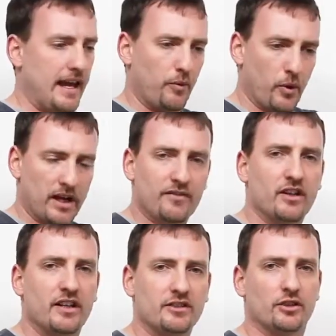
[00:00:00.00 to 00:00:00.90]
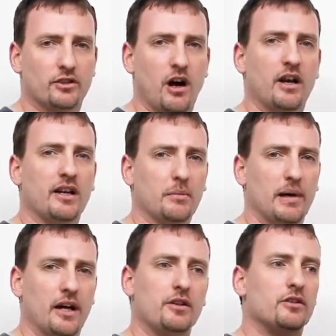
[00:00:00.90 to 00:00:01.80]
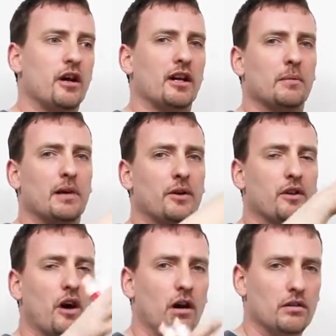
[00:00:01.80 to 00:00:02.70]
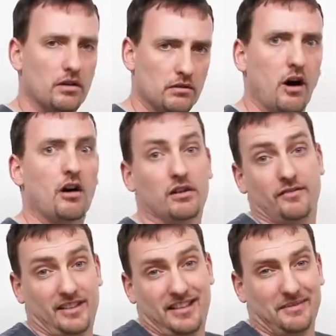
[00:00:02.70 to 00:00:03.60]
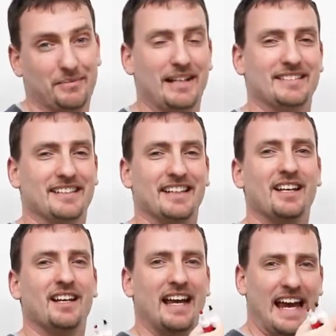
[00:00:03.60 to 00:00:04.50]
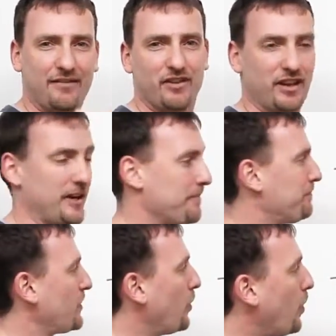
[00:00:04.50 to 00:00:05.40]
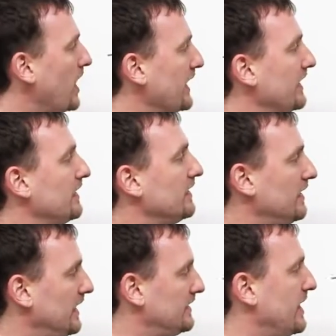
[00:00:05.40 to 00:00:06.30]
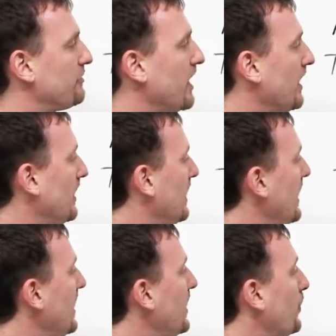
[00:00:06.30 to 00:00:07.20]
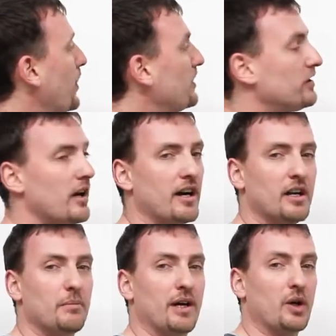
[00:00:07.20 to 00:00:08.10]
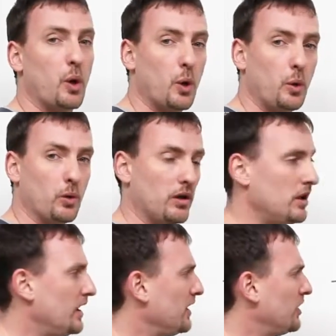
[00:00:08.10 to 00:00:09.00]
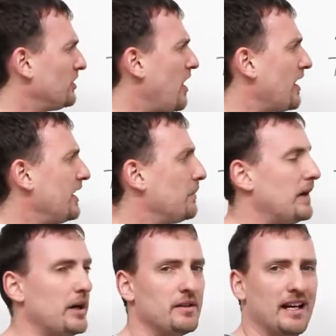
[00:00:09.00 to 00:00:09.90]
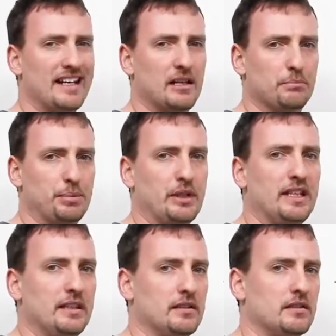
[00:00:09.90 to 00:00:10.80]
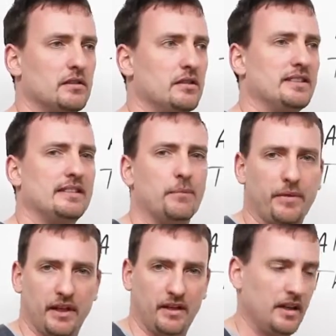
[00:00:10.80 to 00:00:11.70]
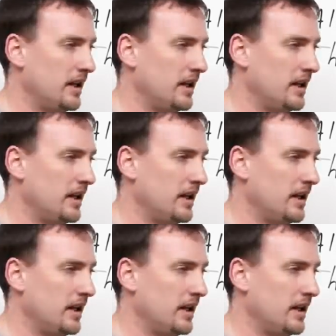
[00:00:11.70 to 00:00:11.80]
Whatever it is you're talking about all of it, basically. Everything. One, etc. When you're talking about whole, you're talking about a complete something,